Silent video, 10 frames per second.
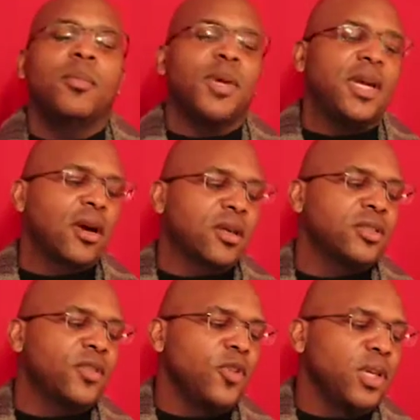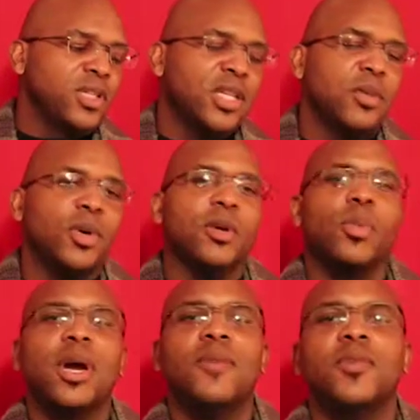Because if you understand the book
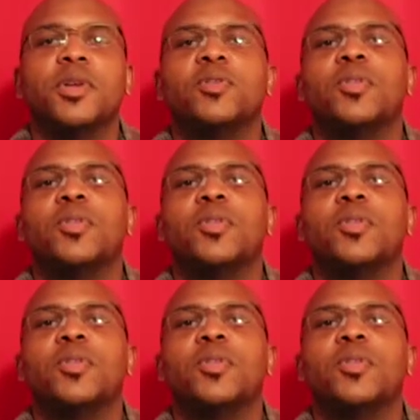of Proverbs,